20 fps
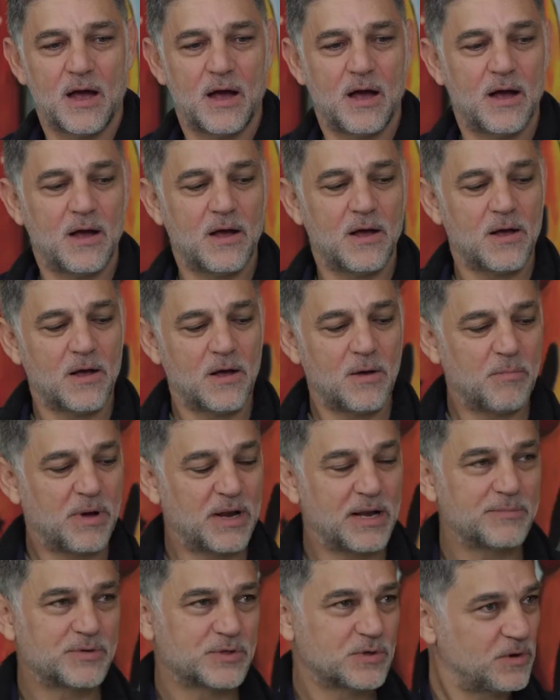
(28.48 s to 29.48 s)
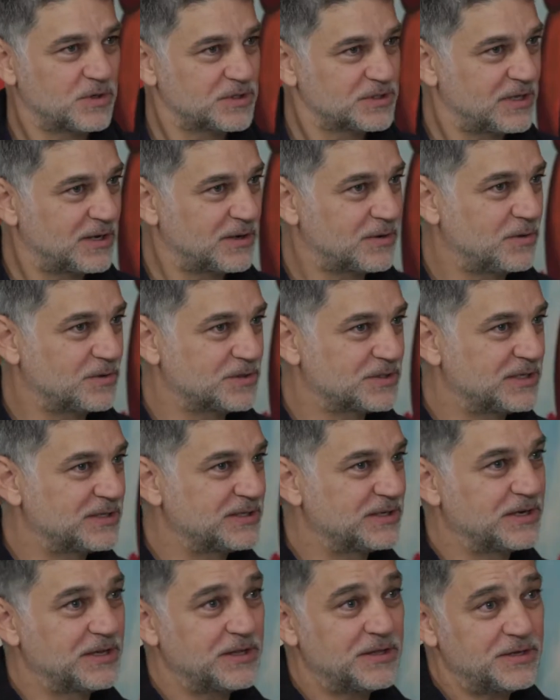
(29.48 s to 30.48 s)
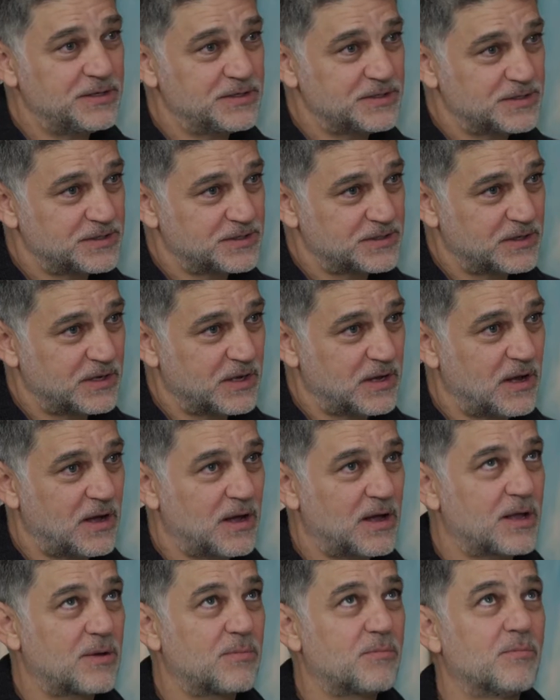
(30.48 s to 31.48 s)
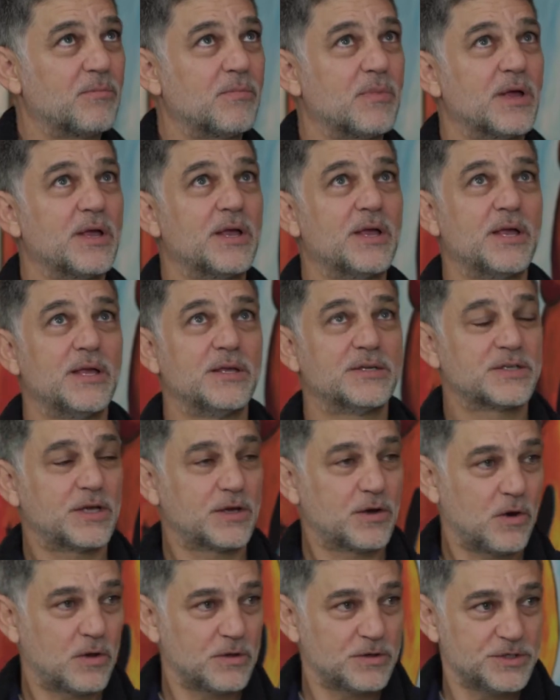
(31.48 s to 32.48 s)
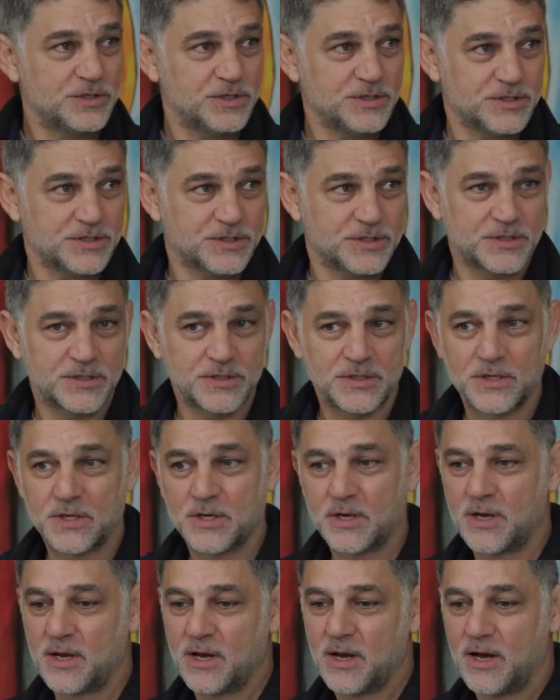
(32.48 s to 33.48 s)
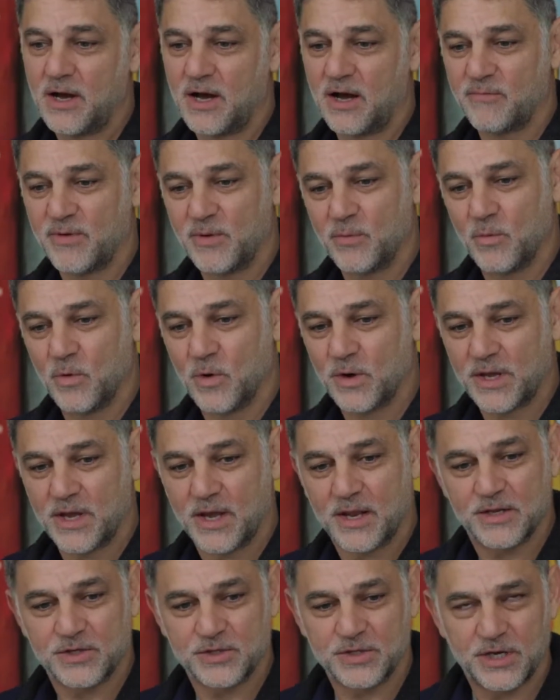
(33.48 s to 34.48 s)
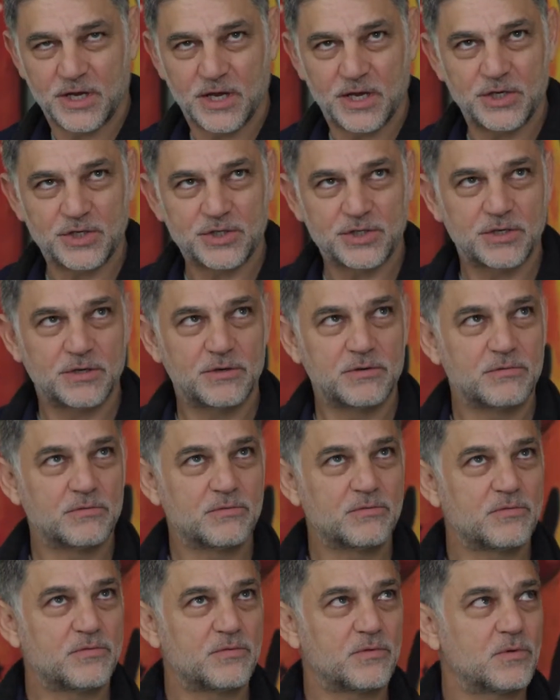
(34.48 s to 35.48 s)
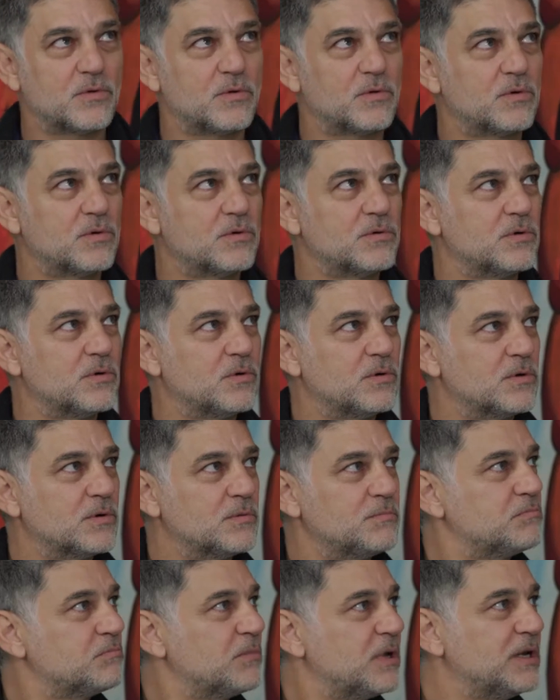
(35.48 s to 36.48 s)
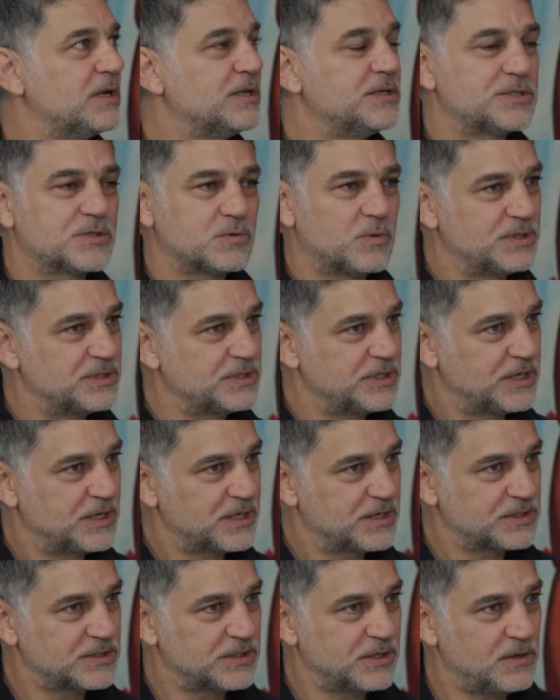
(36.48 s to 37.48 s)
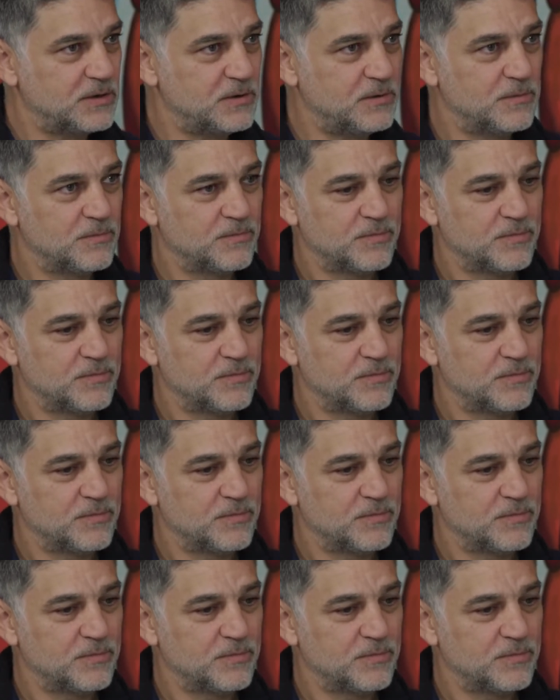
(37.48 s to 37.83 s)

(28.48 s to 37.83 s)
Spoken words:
My name is Costas Constantinides. I'm a psychologist. I've been working in education for at least 20 years now.